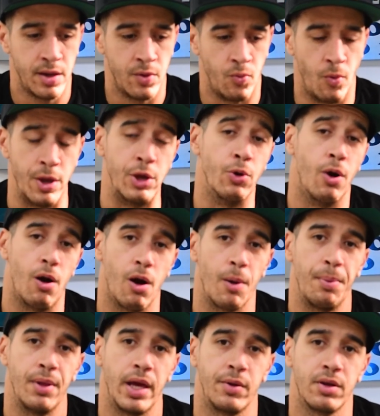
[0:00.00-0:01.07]
when you are
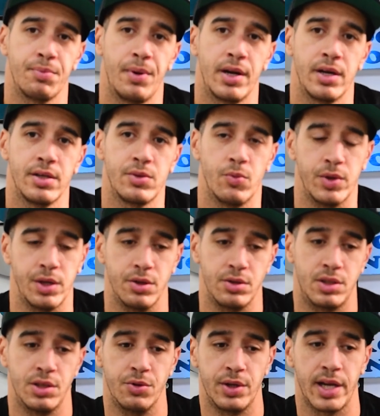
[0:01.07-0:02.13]
playing with butters, when you
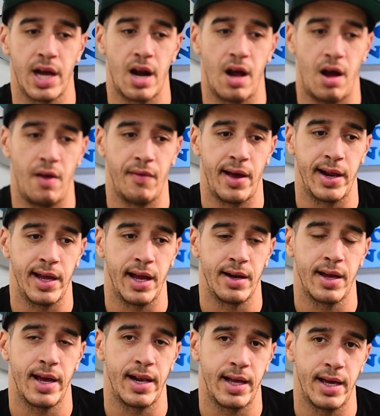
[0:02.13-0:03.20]
do get out on that end,
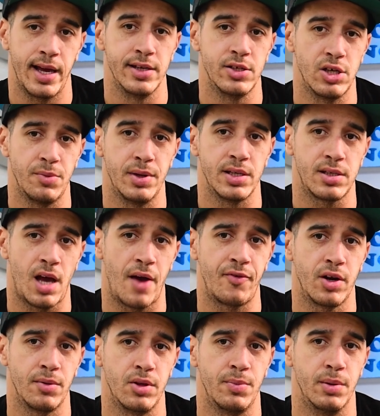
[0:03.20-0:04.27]
it is a little bit
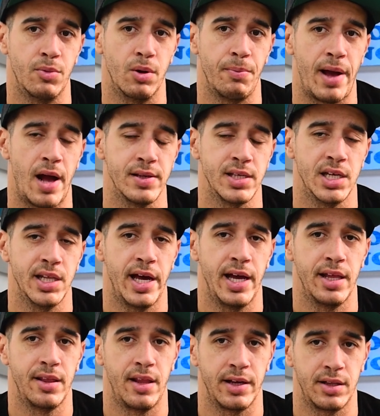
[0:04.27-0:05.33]
softer and a little bit more bouncy on
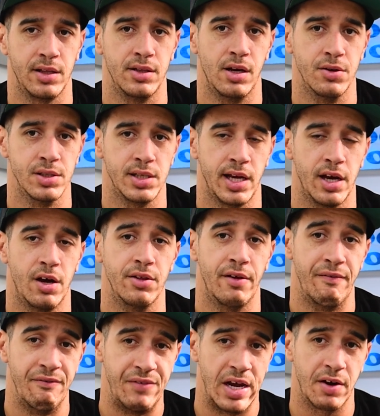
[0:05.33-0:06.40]
that, like the nose and tail on the
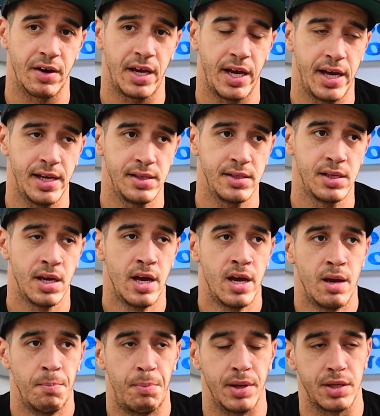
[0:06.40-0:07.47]
very ends,
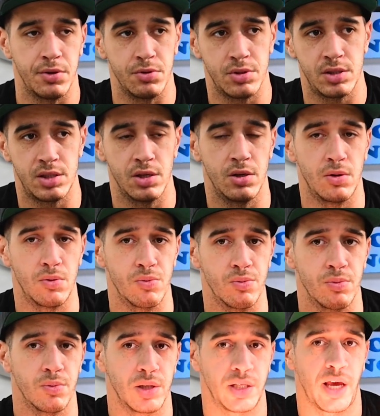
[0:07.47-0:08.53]
but you still
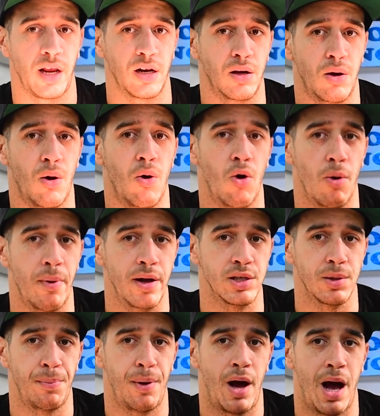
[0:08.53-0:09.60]
retain a whole
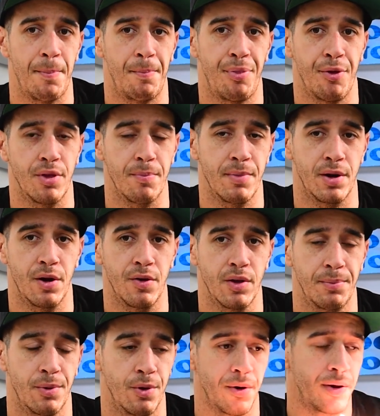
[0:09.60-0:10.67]
bunch of pop through the middle of the
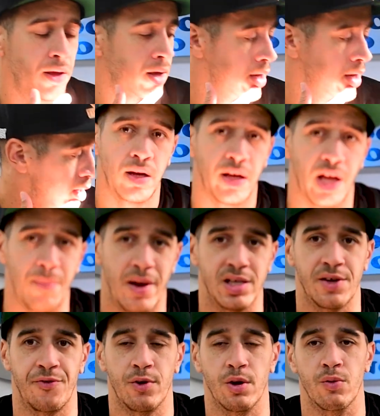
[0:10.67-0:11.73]
board. It makes
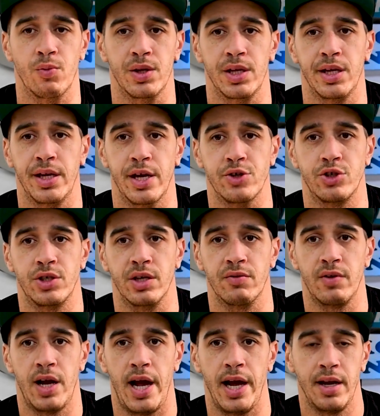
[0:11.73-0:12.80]
it for a really interesting
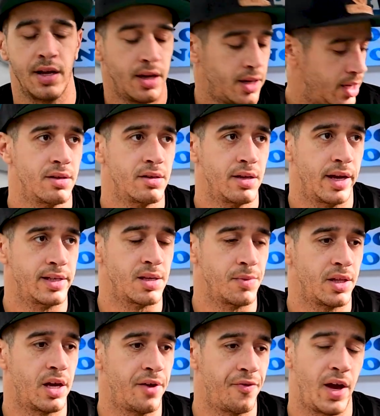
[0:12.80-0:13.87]
ride. It's
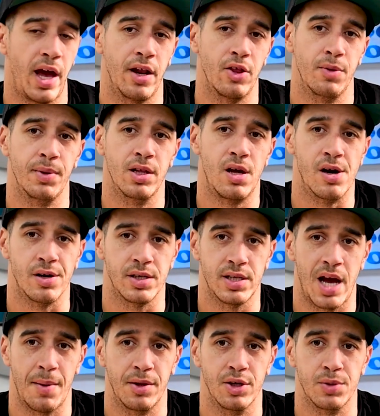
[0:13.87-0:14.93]
something that if I had a little bit longer
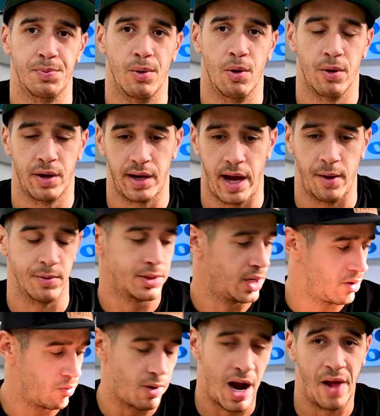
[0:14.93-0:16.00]
time on this board and I was
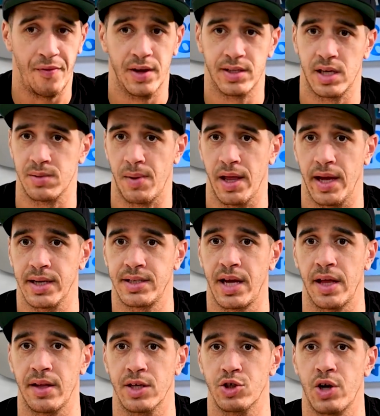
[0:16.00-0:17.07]
going to ride this as my like
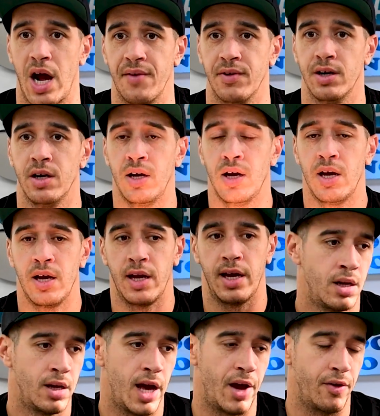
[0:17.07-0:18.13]
daily driver,
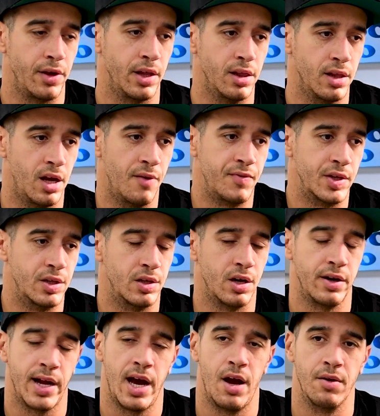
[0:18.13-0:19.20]
I'd really love to
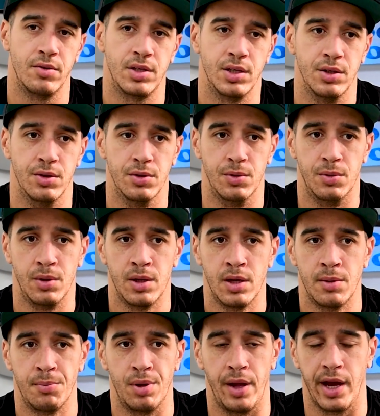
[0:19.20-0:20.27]
learn how to
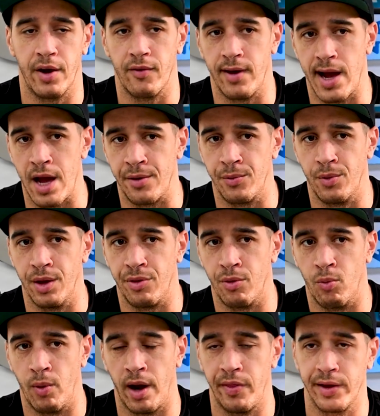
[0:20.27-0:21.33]
play around with
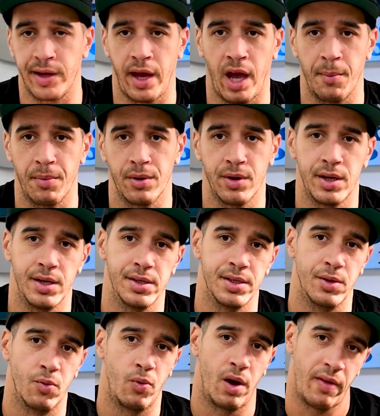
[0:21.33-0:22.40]
where the camber is
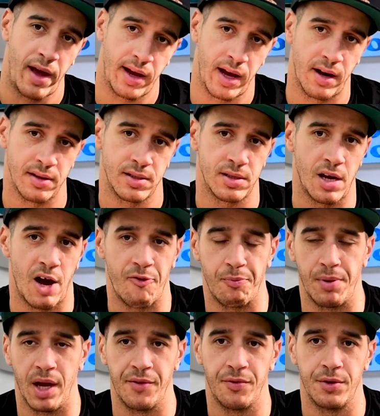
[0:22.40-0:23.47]
and where that kind of soft
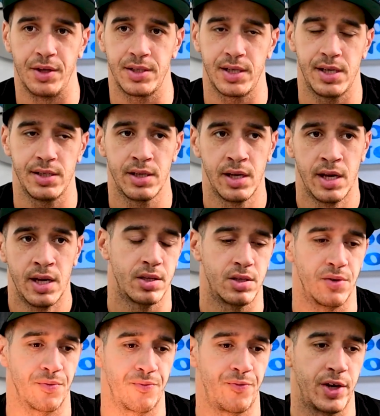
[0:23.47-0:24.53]
playfulness is
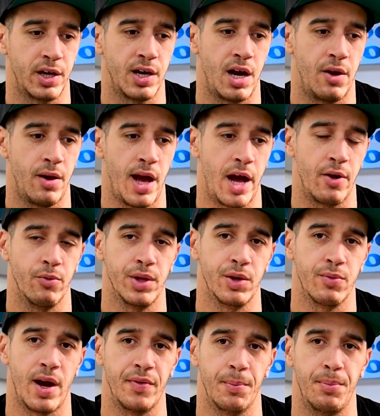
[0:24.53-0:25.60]
to figure out how to really
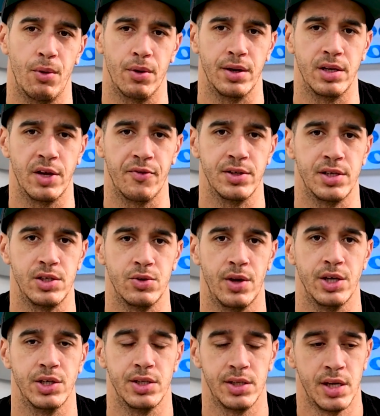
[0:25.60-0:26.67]
ride the board in different
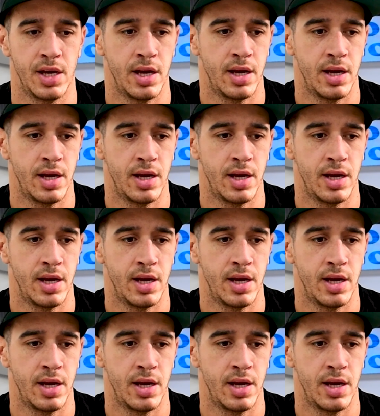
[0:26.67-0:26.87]
situations